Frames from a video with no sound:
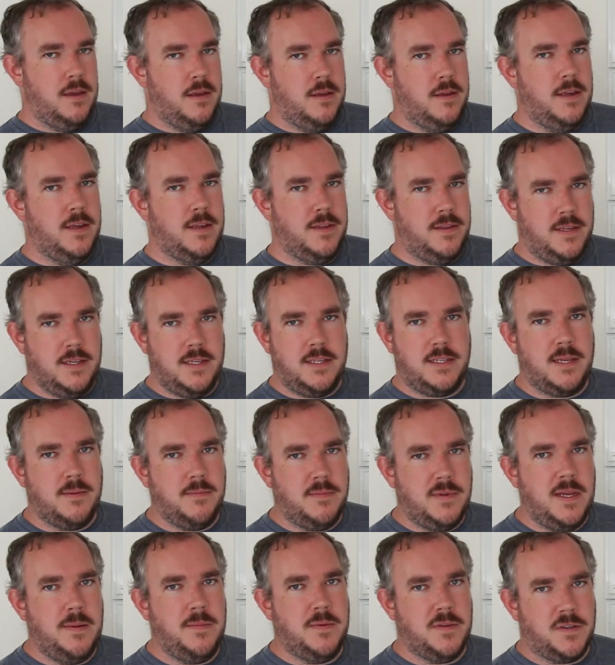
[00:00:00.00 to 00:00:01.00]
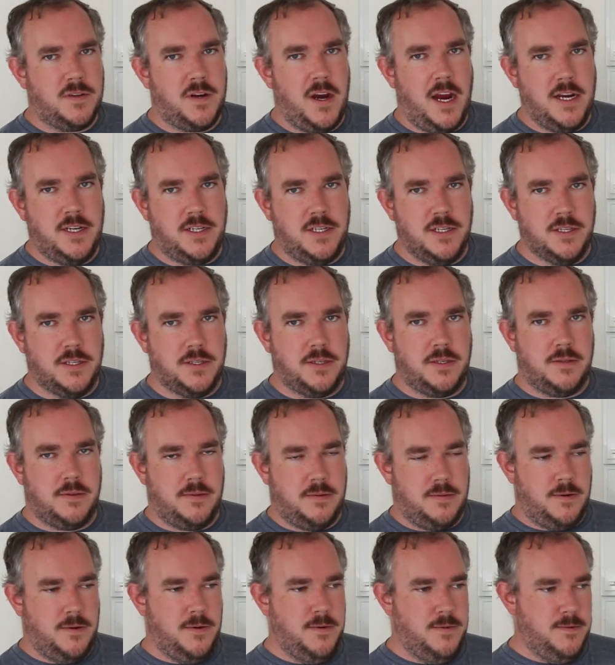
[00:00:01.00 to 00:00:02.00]
There's some deep scratches
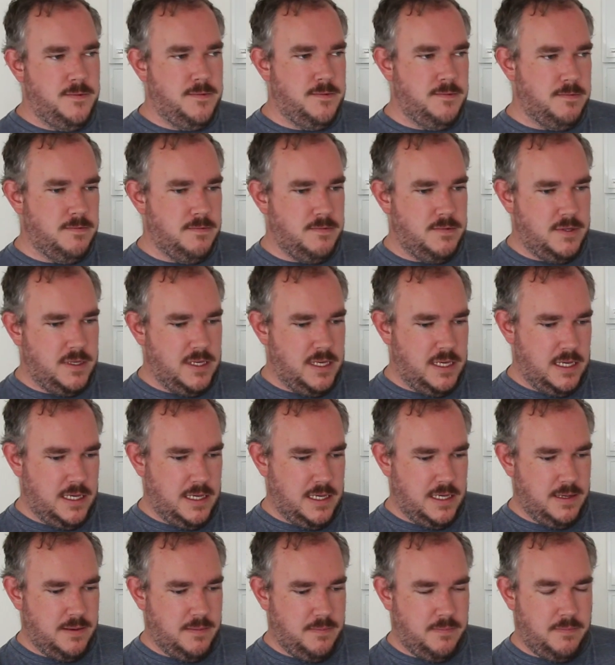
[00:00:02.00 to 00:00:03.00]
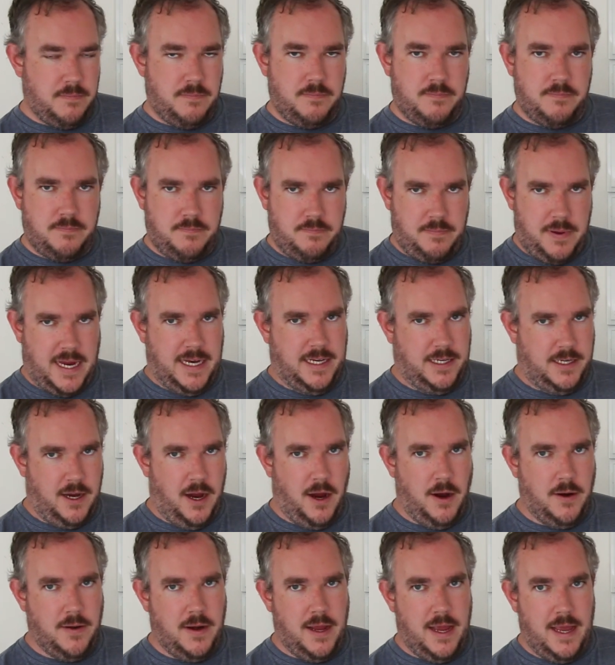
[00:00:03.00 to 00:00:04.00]
through the paint
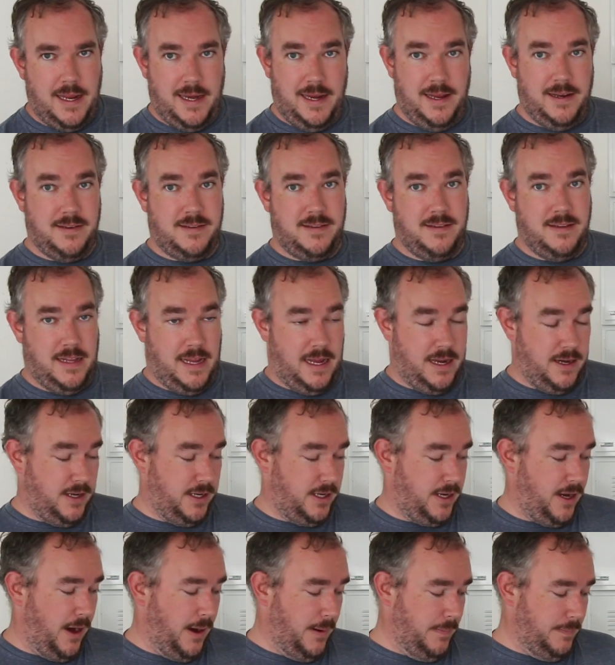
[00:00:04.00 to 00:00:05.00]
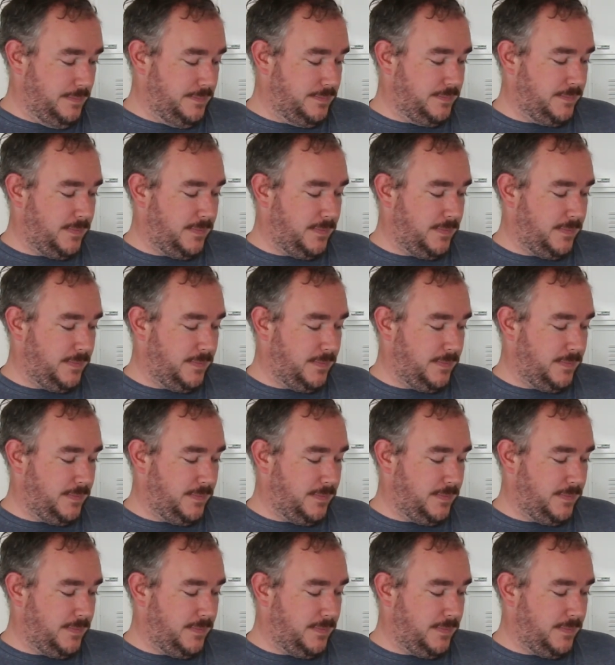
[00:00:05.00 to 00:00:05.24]
coat and into the undercoat.